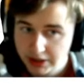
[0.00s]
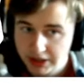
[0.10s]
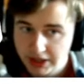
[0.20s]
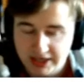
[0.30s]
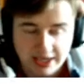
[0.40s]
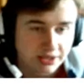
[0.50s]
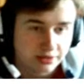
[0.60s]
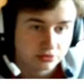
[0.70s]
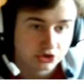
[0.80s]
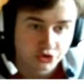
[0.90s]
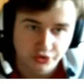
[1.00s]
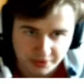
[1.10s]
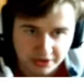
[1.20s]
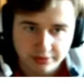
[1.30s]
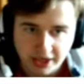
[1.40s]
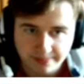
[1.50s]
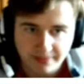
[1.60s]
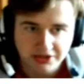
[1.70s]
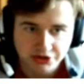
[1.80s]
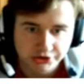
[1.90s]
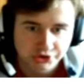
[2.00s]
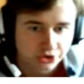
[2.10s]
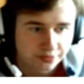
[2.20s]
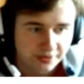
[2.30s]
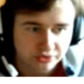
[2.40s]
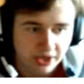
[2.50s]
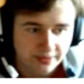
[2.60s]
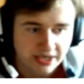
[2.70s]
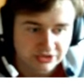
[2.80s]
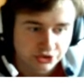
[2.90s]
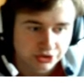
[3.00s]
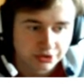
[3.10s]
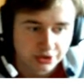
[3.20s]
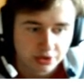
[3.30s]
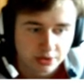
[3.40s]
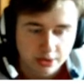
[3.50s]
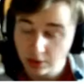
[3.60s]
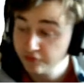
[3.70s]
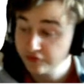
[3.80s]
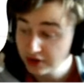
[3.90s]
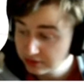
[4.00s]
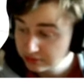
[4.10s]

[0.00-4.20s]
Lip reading: And that should be a great match. Should be a great match. Hopefully.